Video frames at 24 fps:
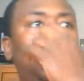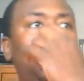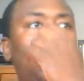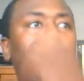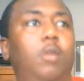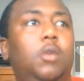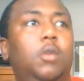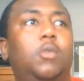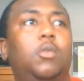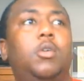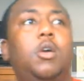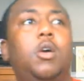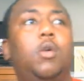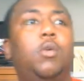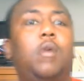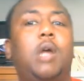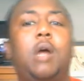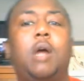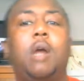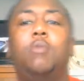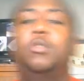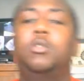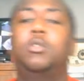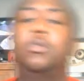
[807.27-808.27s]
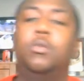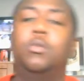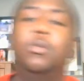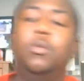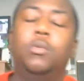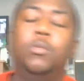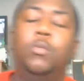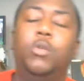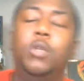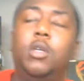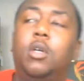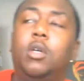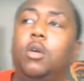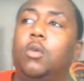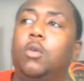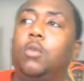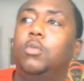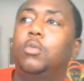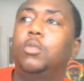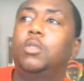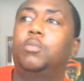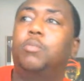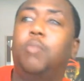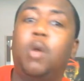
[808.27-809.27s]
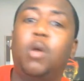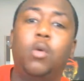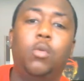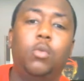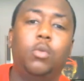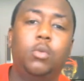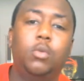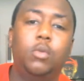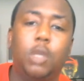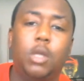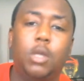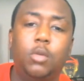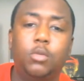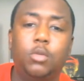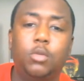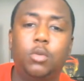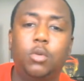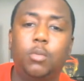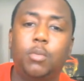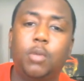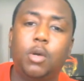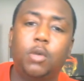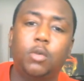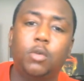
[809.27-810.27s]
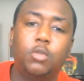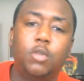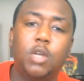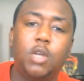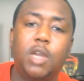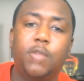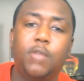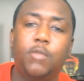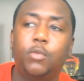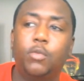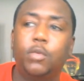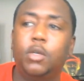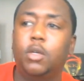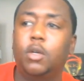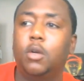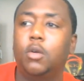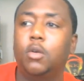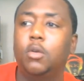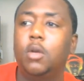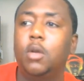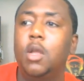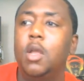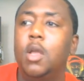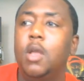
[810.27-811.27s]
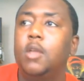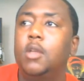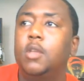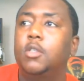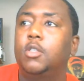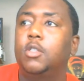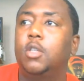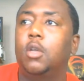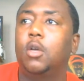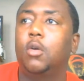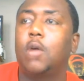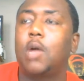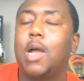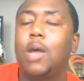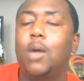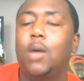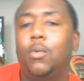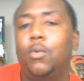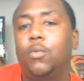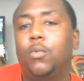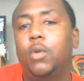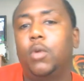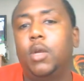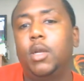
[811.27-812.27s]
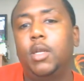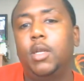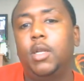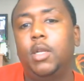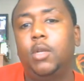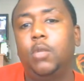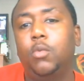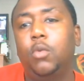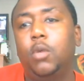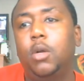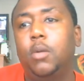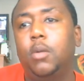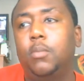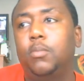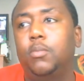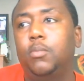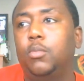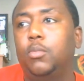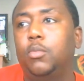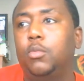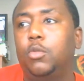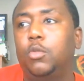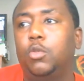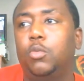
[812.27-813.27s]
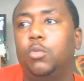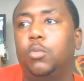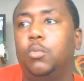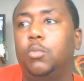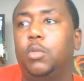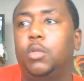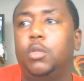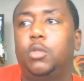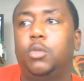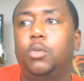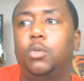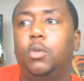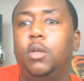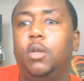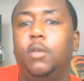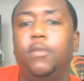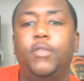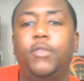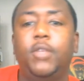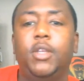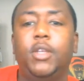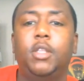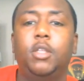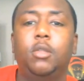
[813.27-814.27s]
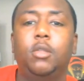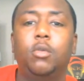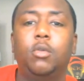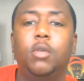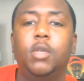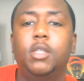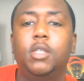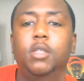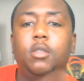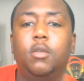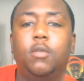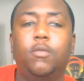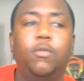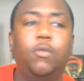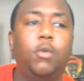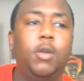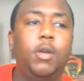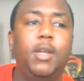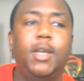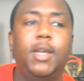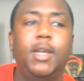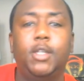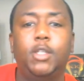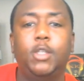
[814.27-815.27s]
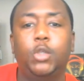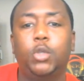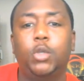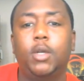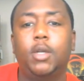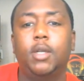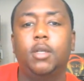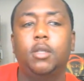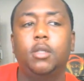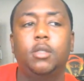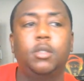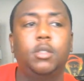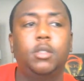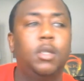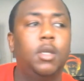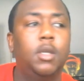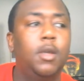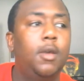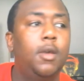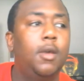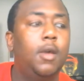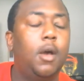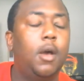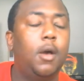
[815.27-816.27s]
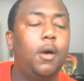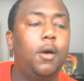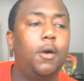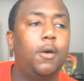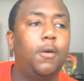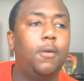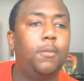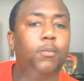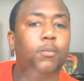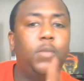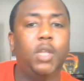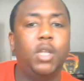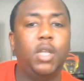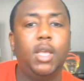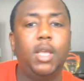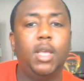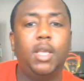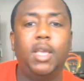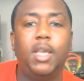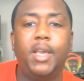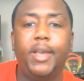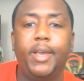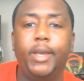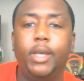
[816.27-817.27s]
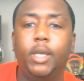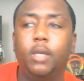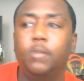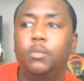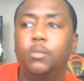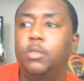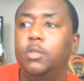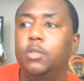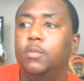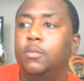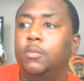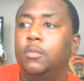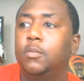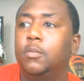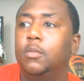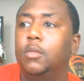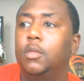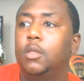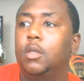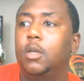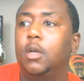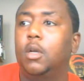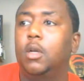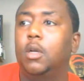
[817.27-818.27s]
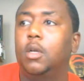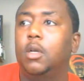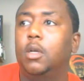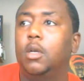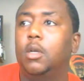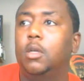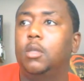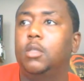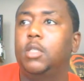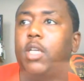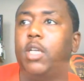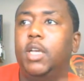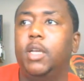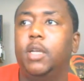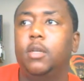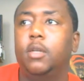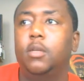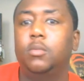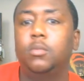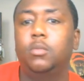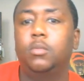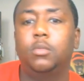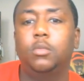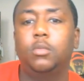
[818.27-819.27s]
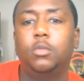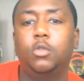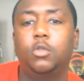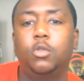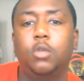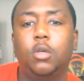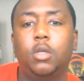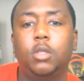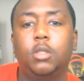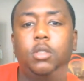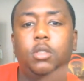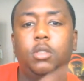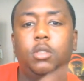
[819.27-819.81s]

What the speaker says: Coke I was doing with Coke was boat. I was doing boat driving with Coke. So I would run anywhere between the 53s and the 48 trailers, day cabs, tandem trucks.